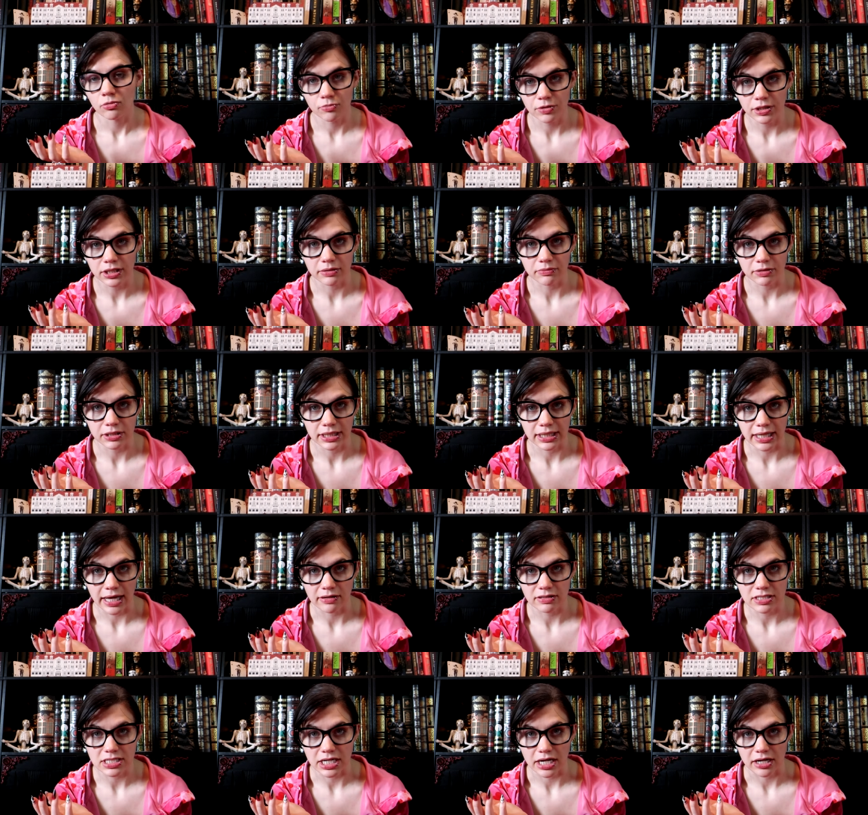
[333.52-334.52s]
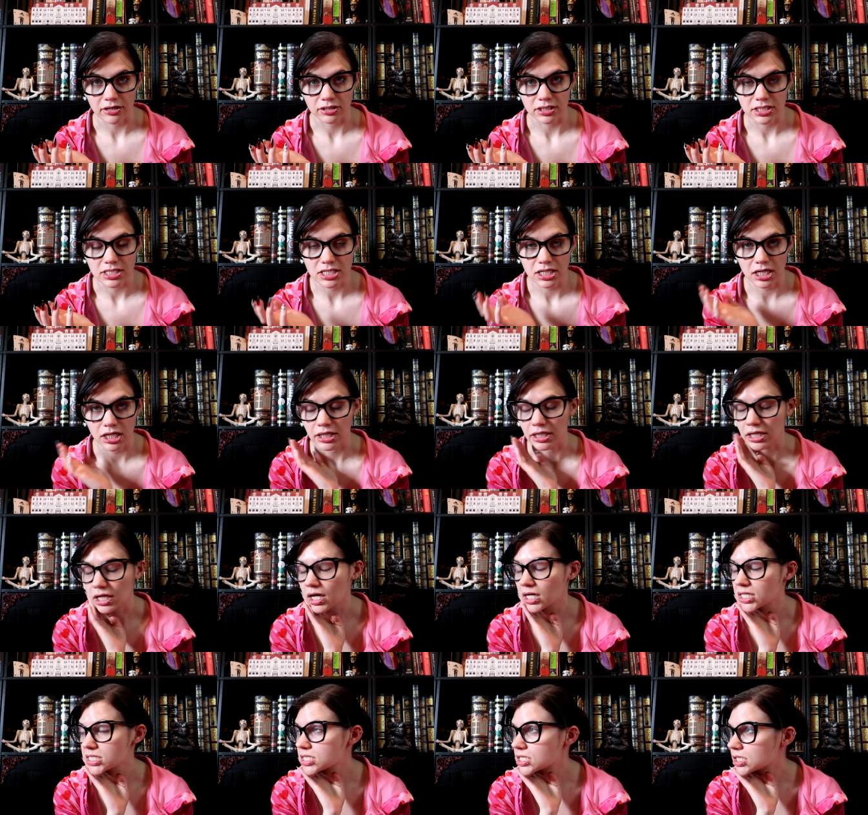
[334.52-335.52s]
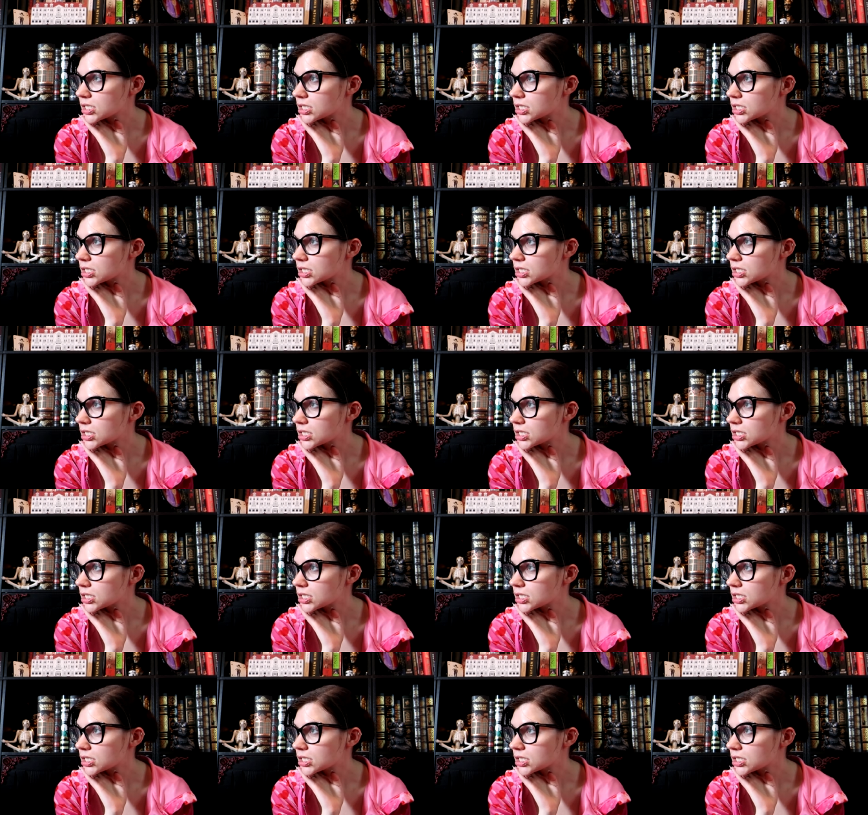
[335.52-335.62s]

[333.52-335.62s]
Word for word: Really, really loud sirens. Sorry, guys.